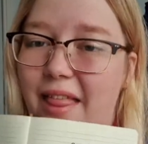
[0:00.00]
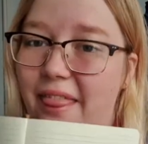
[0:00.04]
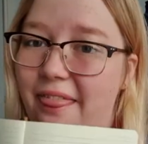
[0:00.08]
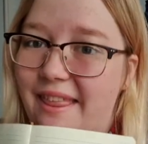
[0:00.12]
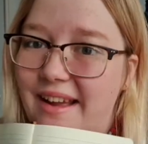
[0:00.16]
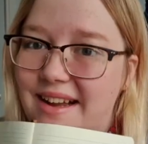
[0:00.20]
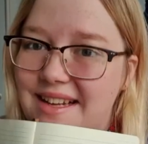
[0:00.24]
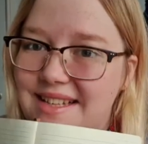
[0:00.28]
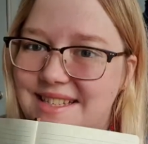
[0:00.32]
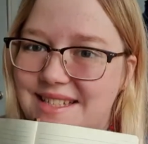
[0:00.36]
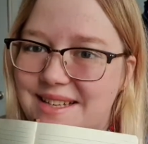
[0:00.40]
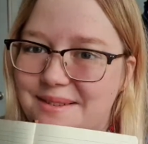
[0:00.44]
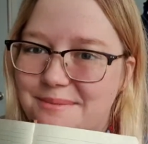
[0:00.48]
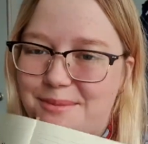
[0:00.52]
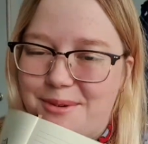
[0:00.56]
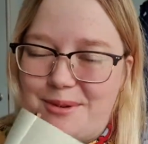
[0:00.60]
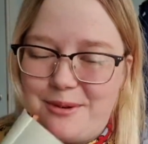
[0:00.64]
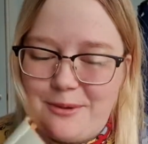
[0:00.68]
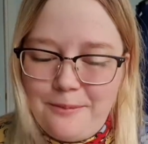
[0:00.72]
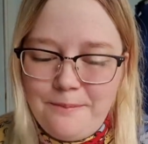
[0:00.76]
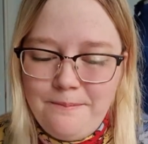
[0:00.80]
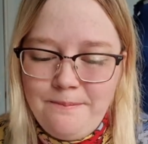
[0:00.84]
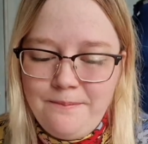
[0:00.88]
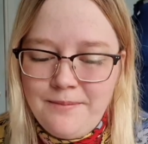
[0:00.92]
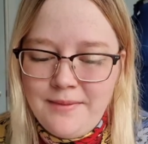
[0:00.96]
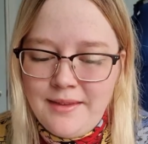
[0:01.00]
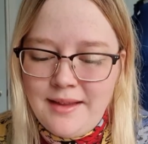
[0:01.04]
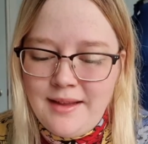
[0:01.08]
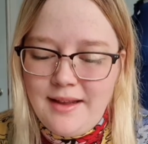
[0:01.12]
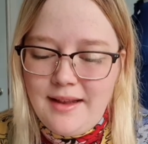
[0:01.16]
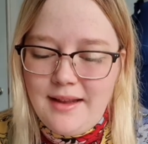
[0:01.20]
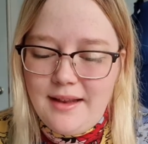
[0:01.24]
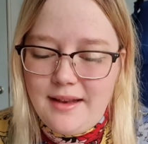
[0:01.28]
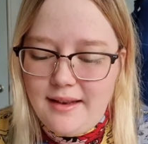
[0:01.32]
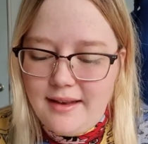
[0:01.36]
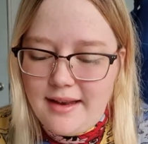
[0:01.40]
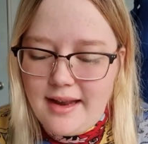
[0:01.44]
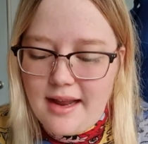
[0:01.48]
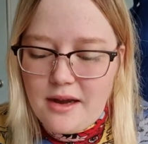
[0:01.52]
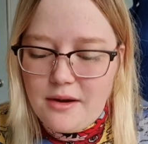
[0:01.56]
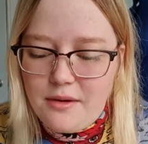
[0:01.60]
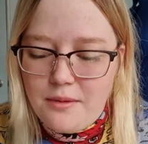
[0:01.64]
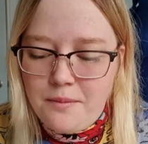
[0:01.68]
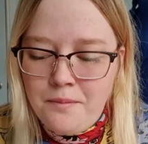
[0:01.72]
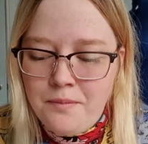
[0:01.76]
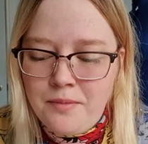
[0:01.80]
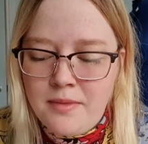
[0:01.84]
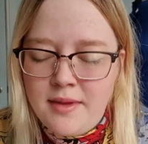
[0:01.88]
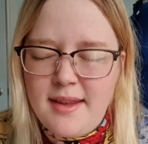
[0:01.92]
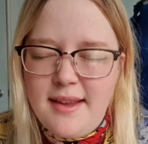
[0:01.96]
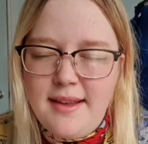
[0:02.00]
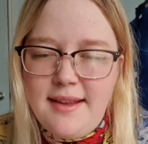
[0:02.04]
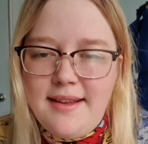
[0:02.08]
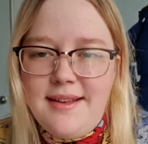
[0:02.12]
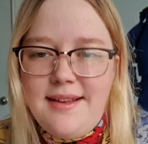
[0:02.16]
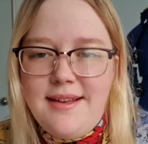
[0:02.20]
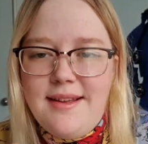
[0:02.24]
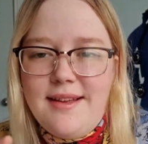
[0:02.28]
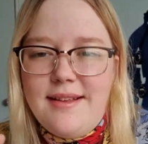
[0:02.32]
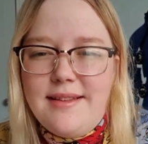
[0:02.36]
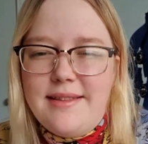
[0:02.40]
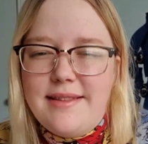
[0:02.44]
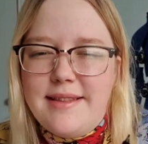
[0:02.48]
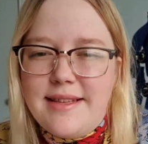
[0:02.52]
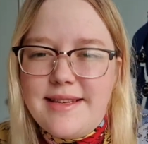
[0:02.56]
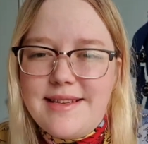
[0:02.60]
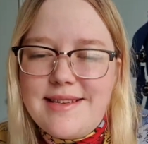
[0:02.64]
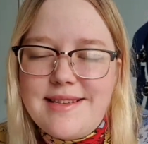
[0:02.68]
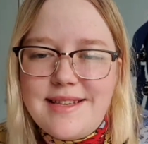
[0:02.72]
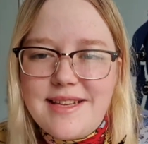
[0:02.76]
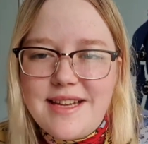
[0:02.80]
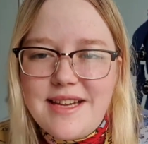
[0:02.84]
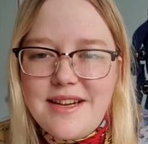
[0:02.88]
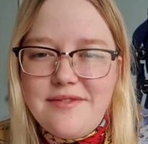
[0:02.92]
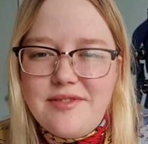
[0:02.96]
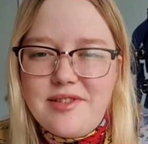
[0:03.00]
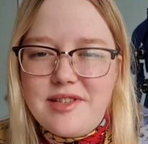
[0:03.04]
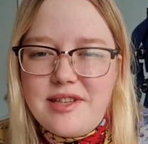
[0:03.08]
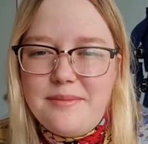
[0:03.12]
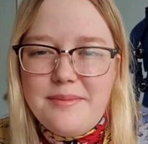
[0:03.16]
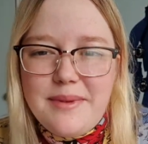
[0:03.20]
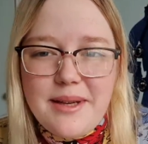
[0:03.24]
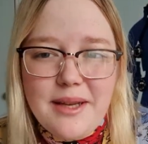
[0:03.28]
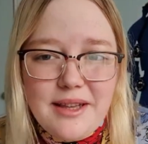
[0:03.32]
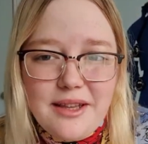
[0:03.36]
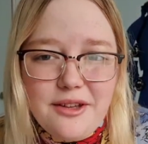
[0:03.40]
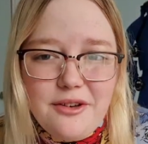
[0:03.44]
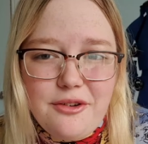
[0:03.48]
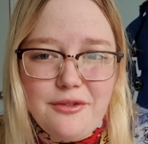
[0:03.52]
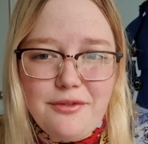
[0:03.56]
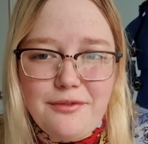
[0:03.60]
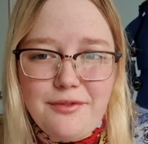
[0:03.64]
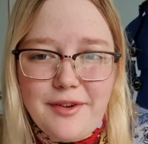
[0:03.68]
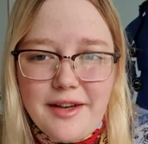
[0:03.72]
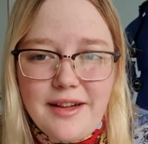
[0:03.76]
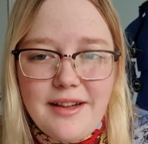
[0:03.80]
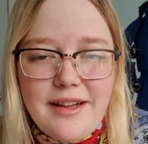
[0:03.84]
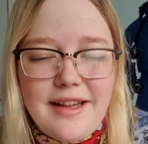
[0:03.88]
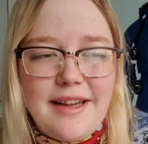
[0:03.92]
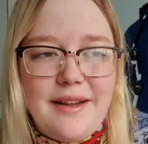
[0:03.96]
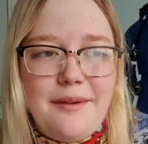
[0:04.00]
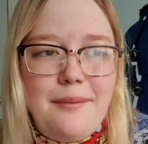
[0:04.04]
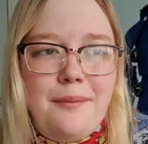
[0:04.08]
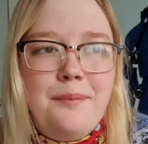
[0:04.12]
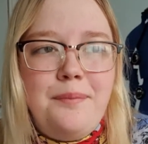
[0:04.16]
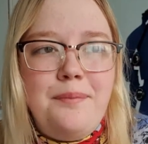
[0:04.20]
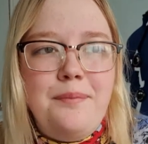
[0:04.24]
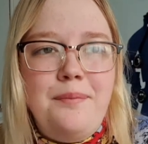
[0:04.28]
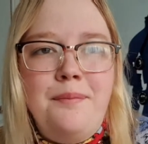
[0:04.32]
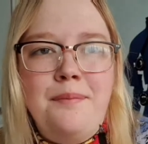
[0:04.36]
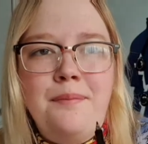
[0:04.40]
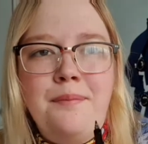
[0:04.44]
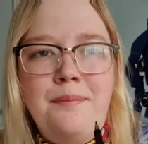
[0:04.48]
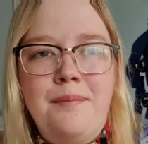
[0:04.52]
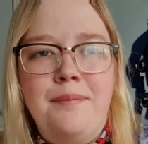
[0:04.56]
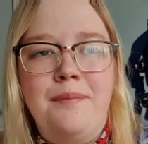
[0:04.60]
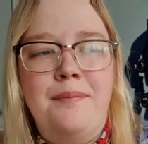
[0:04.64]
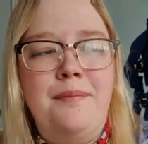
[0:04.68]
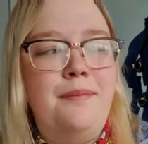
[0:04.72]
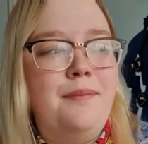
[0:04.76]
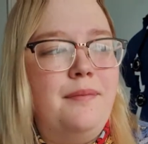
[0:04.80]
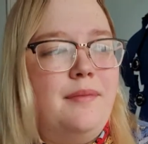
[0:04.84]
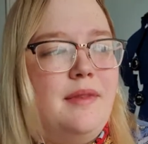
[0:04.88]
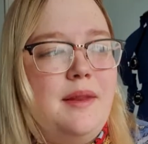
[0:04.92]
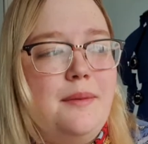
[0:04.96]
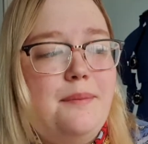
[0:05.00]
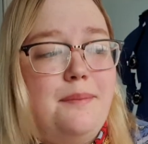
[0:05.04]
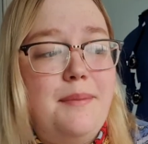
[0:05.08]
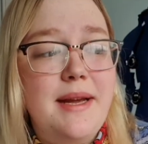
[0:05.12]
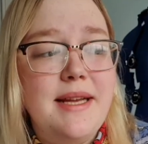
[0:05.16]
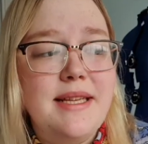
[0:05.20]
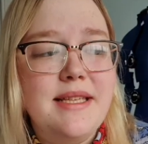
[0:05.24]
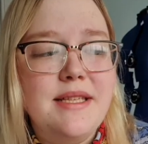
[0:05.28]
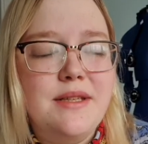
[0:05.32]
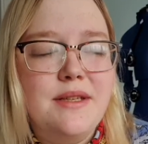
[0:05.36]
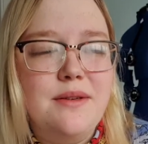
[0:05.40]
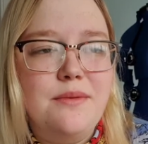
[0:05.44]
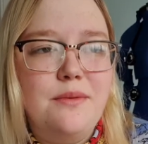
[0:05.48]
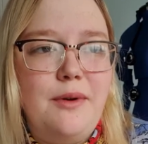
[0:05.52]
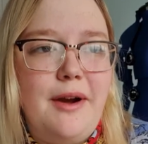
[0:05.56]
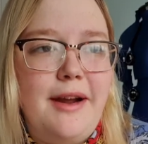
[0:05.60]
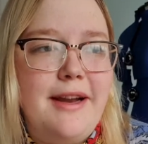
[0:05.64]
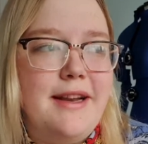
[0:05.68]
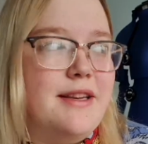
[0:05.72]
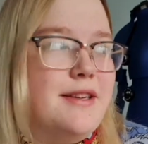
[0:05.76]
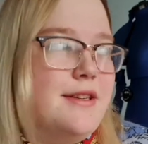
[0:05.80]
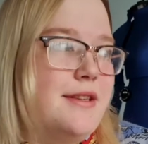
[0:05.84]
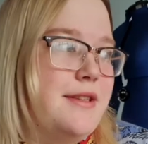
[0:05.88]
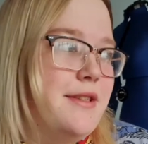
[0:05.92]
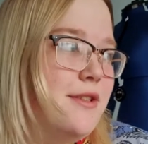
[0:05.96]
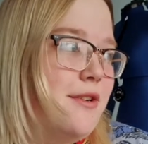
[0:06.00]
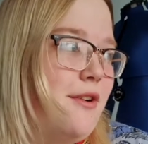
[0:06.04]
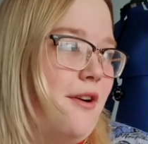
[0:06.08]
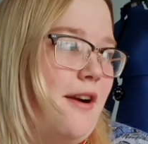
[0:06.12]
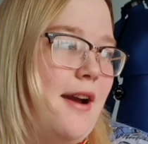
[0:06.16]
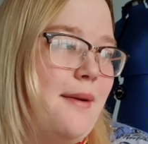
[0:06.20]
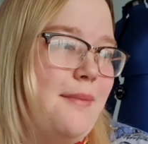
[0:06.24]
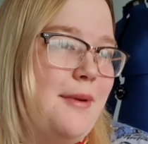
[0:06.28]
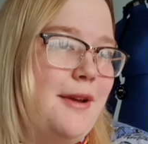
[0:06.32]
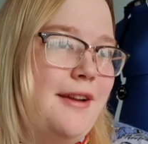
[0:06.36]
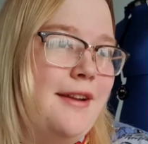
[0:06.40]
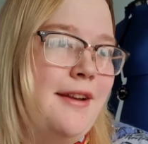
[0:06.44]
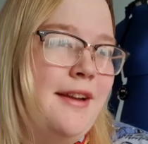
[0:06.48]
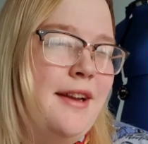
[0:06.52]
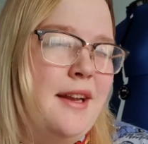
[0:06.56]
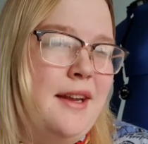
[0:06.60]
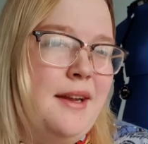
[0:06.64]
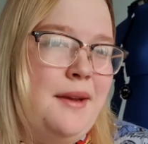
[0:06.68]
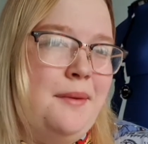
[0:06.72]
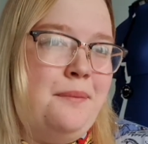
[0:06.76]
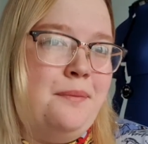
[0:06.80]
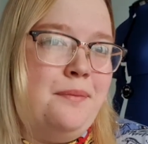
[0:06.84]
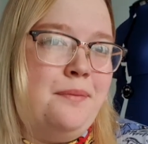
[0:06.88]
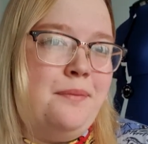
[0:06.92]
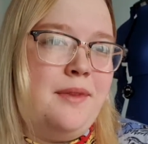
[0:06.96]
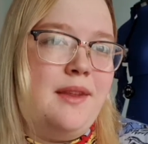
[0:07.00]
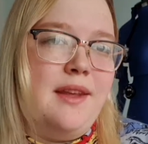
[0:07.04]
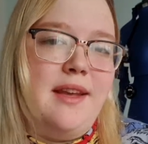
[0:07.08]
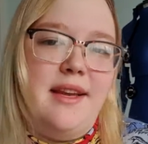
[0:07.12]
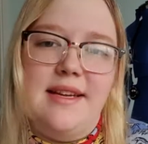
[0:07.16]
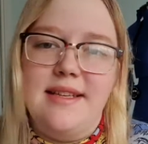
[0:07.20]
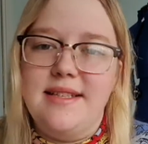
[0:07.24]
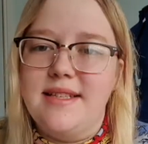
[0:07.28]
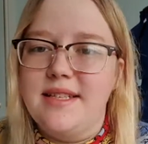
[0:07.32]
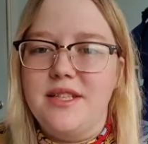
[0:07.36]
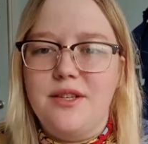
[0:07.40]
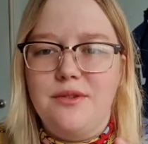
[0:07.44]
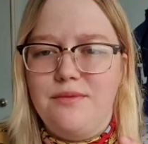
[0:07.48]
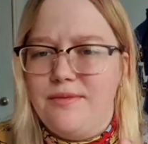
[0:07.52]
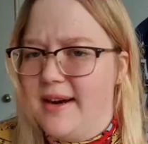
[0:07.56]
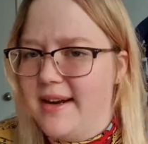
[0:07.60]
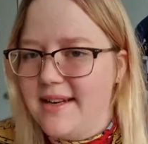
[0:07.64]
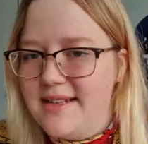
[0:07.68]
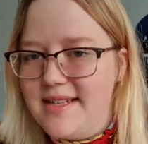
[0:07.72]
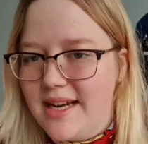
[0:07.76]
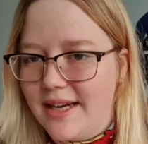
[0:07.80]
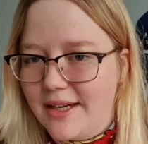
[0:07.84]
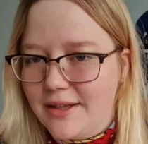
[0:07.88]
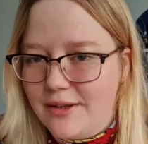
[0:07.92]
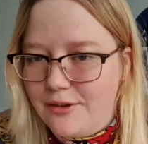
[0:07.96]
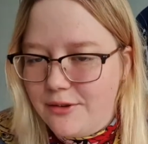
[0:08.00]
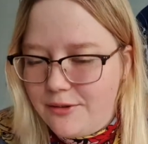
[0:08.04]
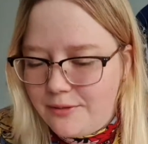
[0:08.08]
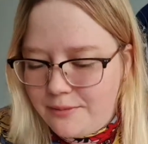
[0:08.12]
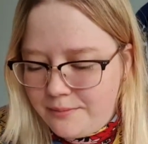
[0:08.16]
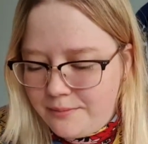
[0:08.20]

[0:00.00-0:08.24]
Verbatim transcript: That simple. Now, the sleeves can be a little fiddly. The best way to describe it is it's a rectangle.